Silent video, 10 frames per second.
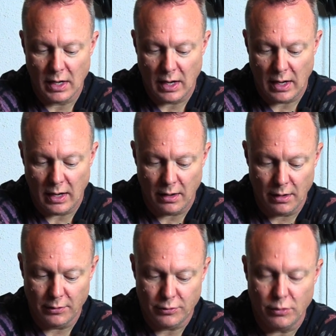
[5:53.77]

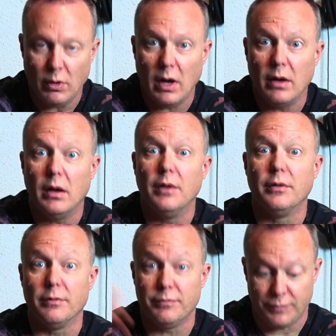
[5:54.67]
to
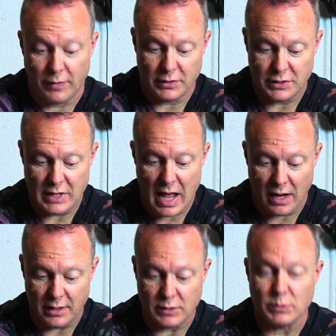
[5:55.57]
other
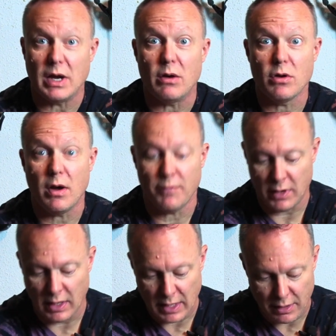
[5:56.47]
functionalities, which I'll cover
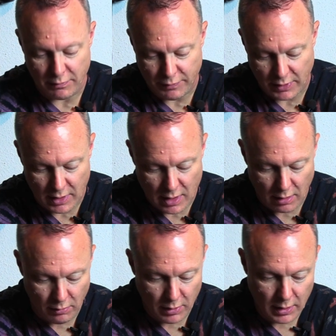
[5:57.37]
in a later video.